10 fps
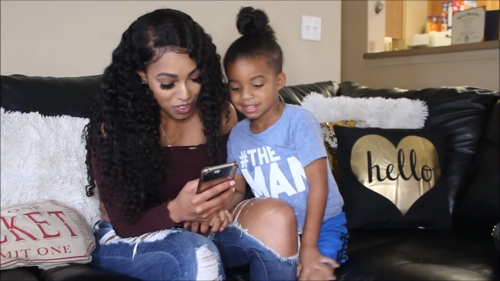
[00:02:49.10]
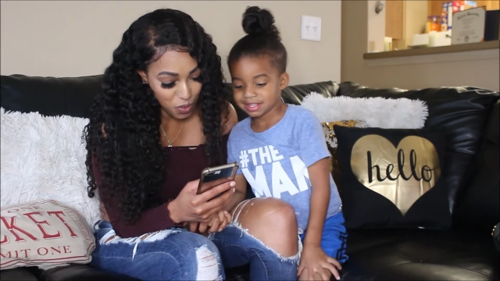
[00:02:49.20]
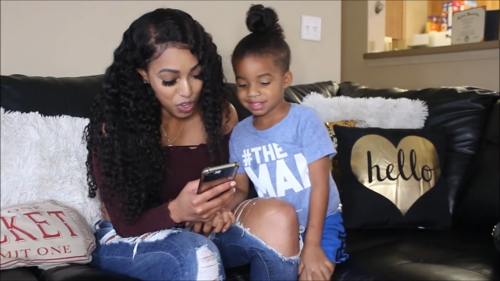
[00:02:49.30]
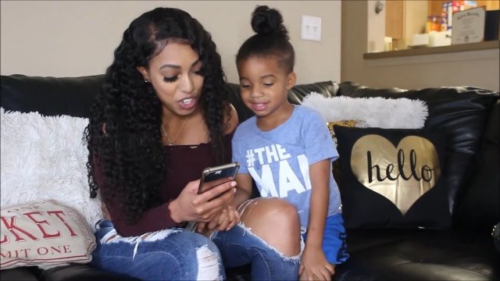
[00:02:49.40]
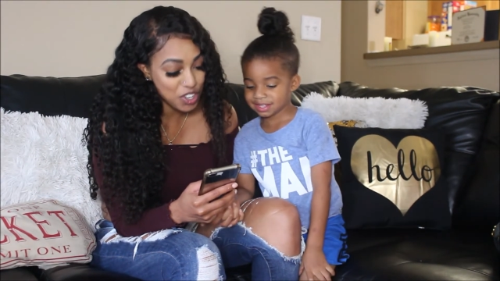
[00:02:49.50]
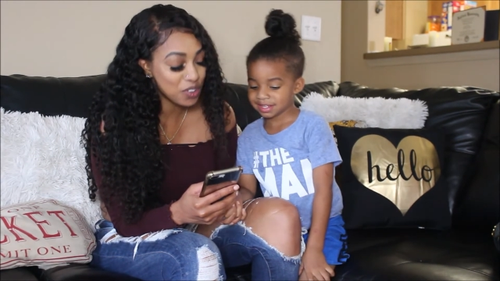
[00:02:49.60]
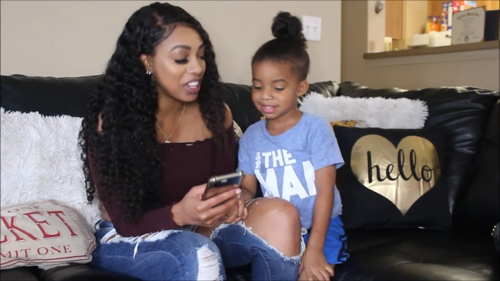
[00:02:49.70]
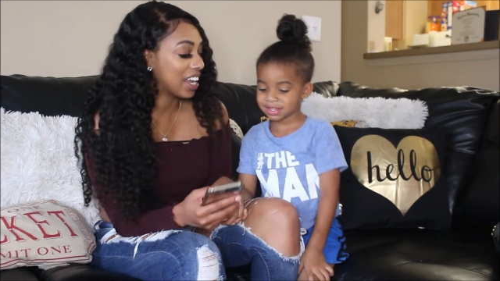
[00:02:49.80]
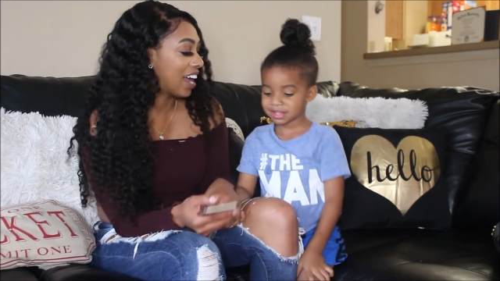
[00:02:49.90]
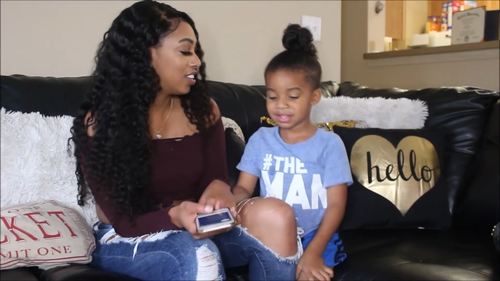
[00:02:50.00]
Speaker 1: What do you
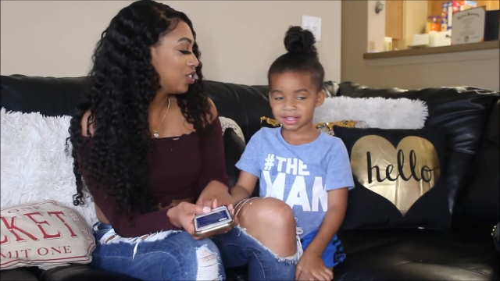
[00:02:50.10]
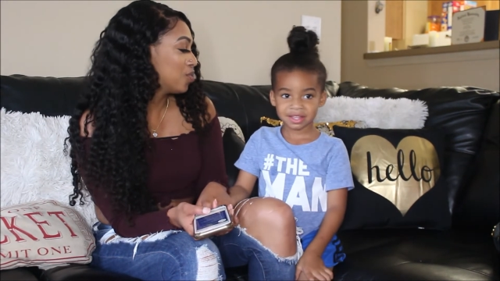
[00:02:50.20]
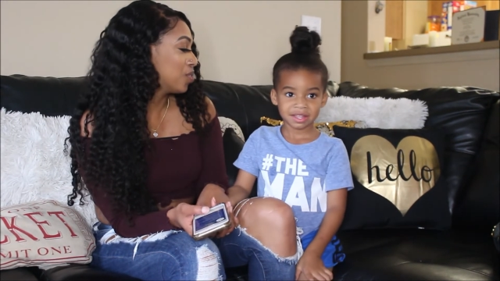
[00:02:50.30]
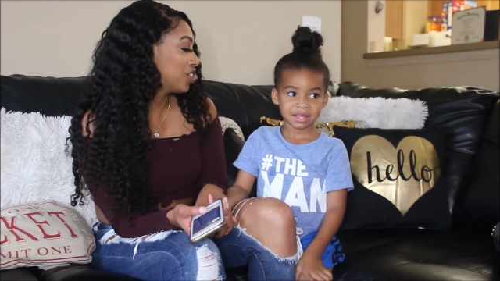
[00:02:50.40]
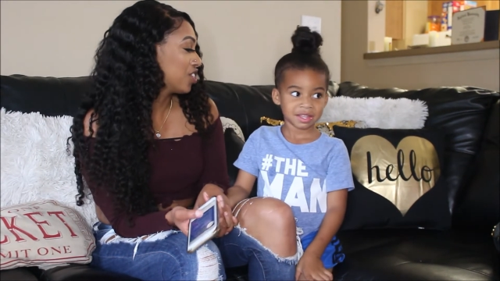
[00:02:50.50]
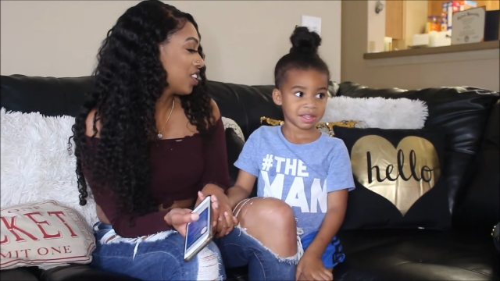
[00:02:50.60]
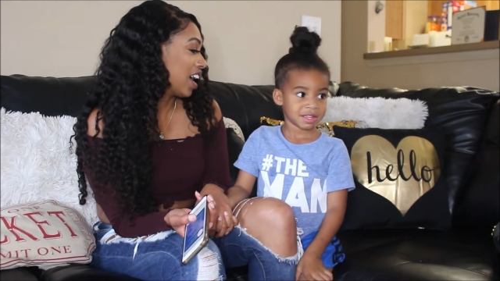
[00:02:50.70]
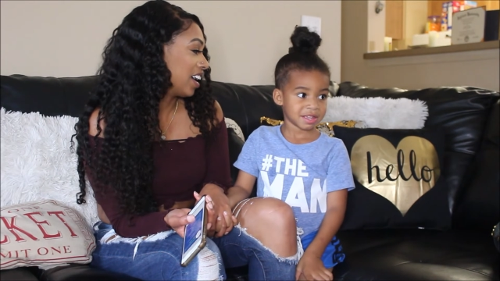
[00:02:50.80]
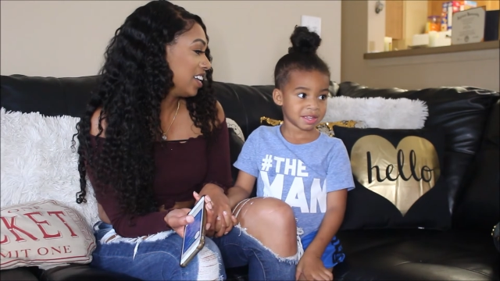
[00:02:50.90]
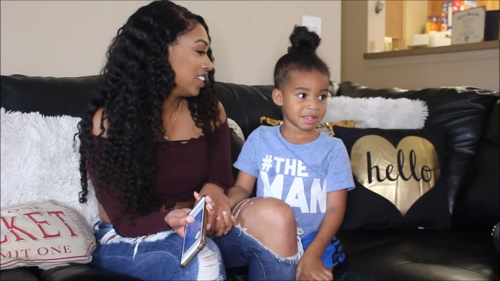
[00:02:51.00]
think I do when you're
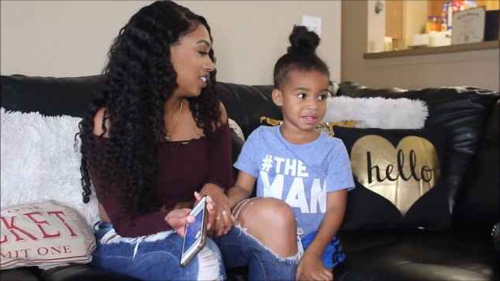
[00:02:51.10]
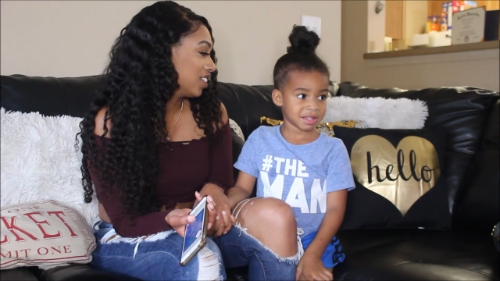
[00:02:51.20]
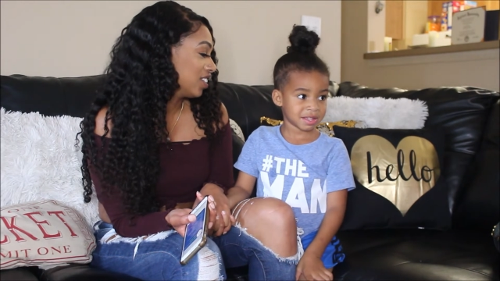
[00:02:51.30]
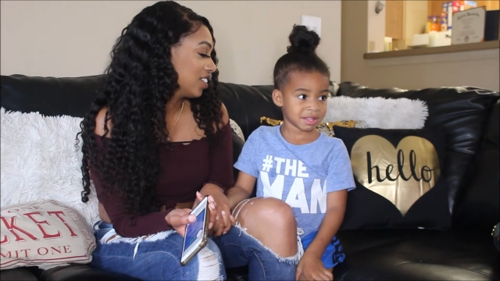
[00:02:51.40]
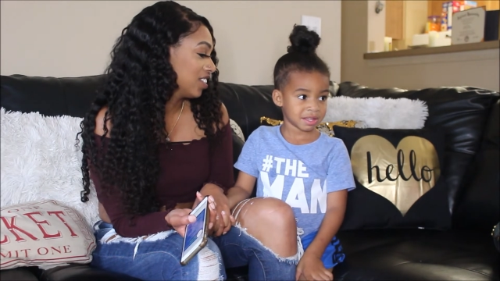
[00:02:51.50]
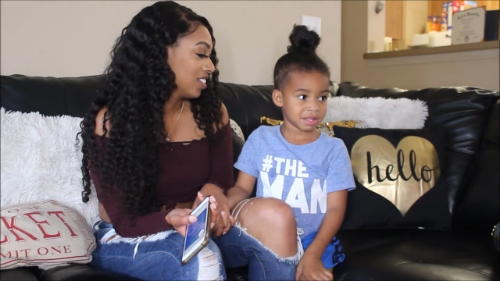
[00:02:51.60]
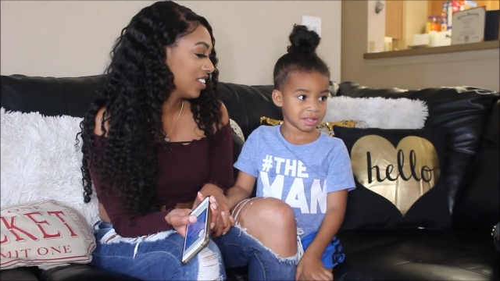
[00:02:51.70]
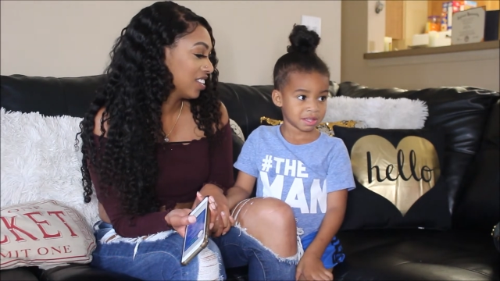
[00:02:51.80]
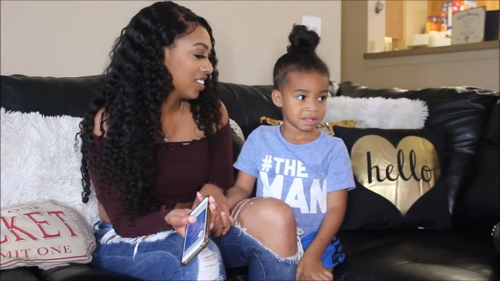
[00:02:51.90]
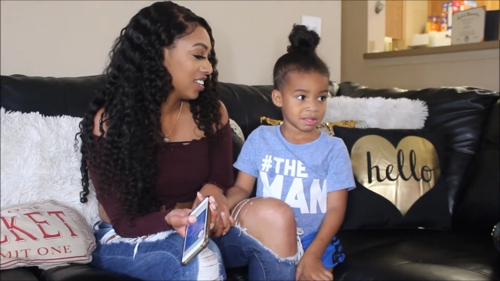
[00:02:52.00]
not here?
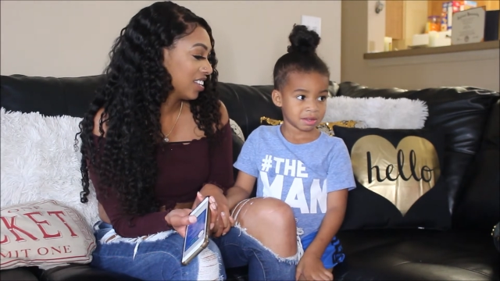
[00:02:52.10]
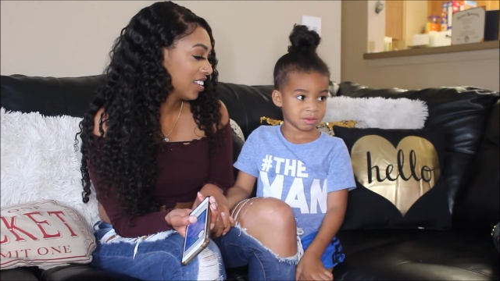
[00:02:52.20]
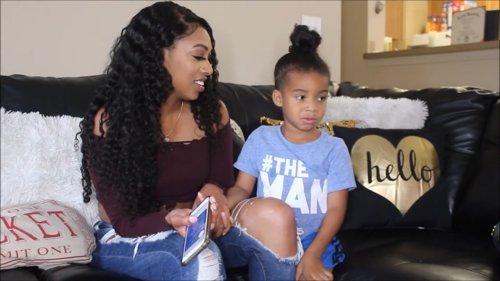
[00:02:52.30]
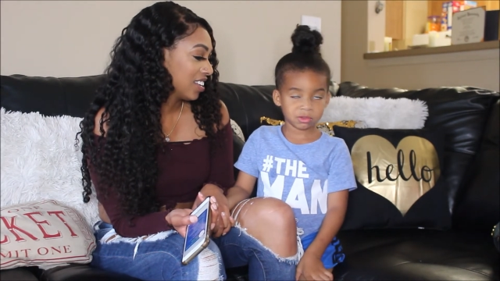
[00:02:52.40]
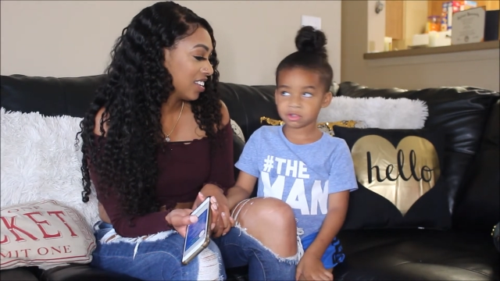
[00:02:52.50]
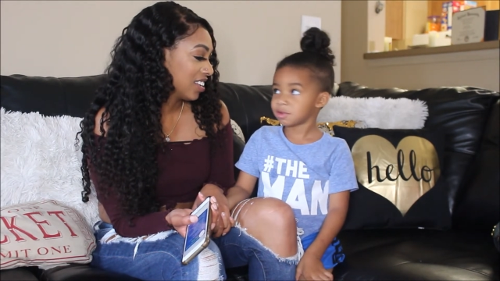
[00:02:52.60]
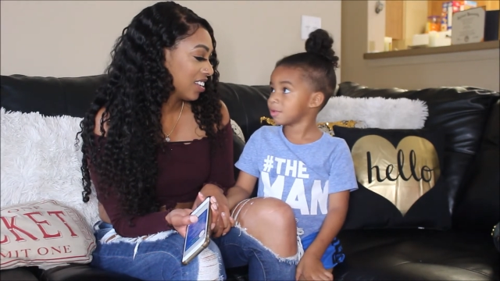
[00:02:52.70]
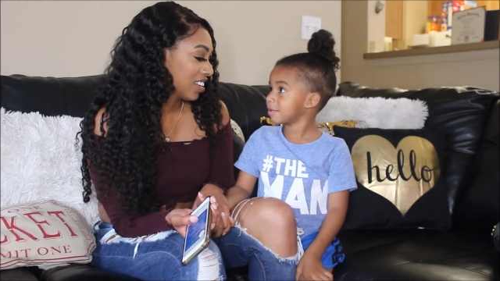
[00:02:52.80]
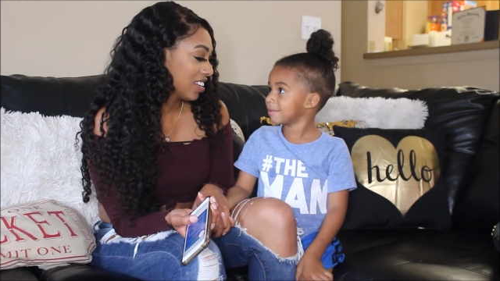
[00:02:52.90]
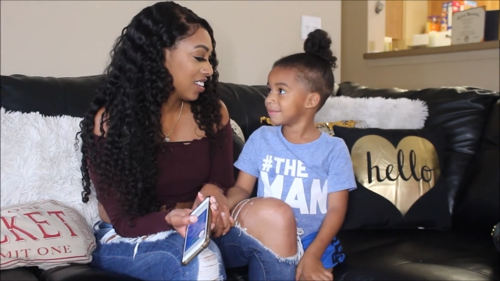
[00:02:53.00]
Work.
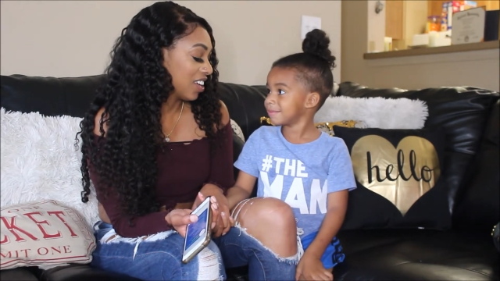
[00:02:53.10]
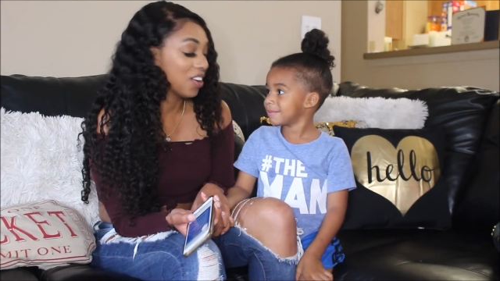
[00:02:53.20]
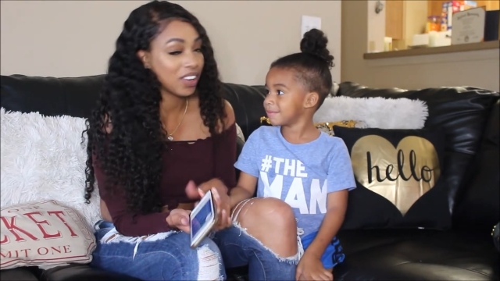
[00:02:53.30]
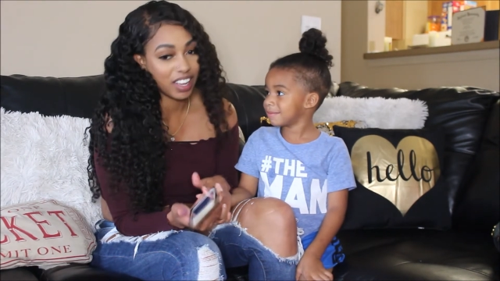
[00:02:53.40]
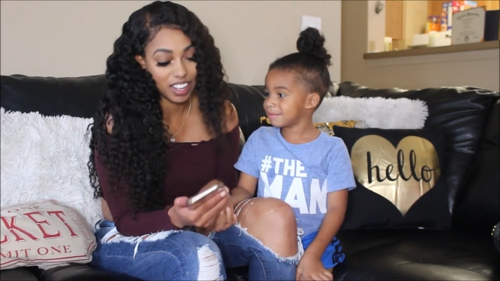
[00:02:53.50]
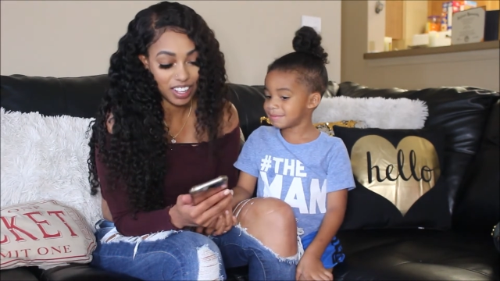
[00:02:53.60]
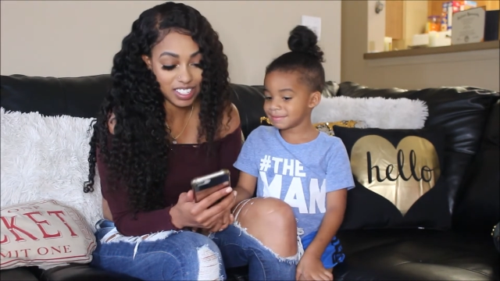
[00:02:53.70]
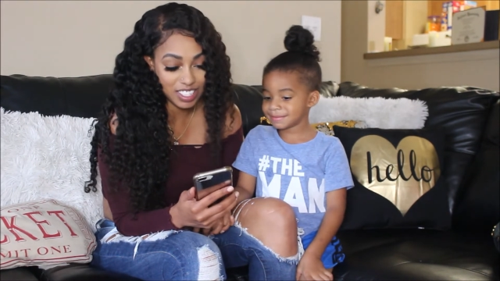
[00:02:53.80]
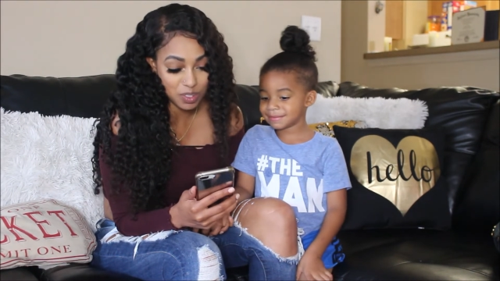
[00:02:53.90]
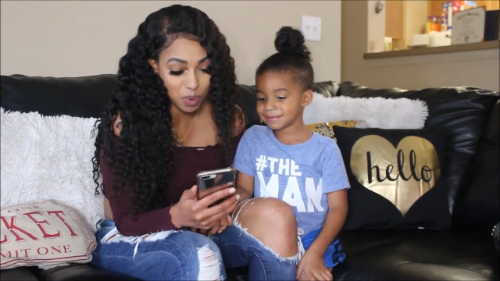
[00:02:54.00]
Okay, he
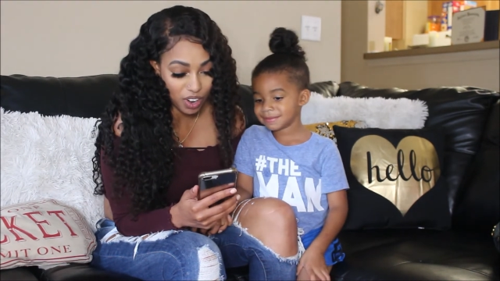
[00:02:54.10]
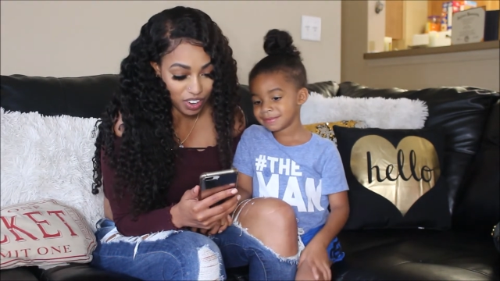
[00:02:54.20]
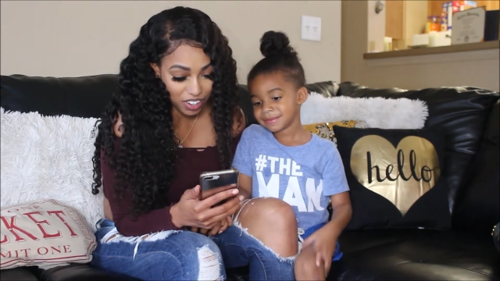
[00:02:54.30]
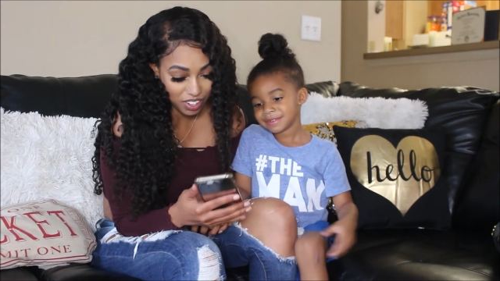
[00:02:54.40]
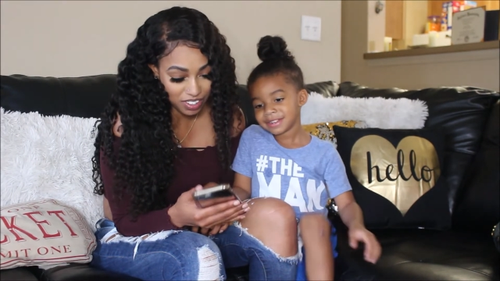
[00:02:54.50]
says work.